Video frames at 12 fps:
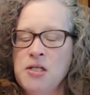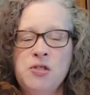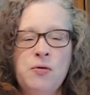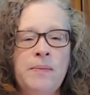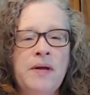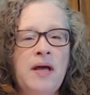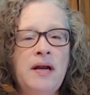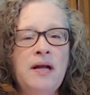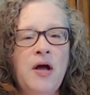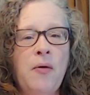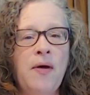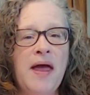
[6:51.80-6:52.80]
So I'm going to
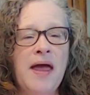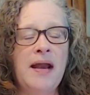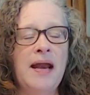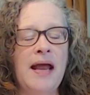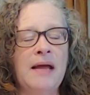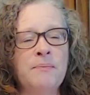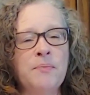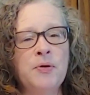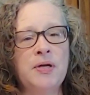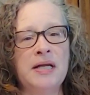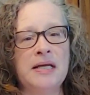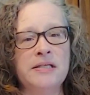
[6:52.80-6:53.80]
go ahead and
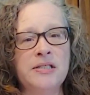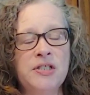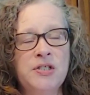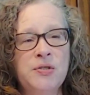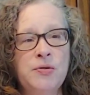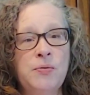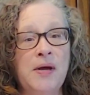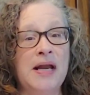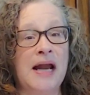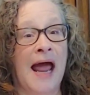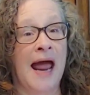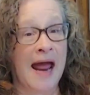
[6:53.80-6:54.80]
put in
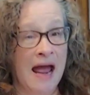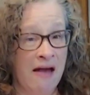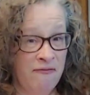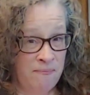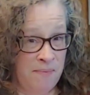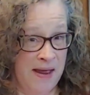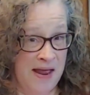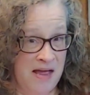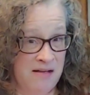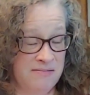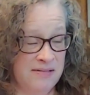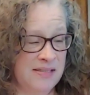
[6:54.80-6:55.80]
2.5
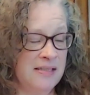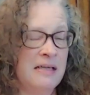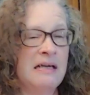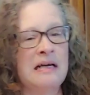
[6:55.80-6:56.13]
pounds.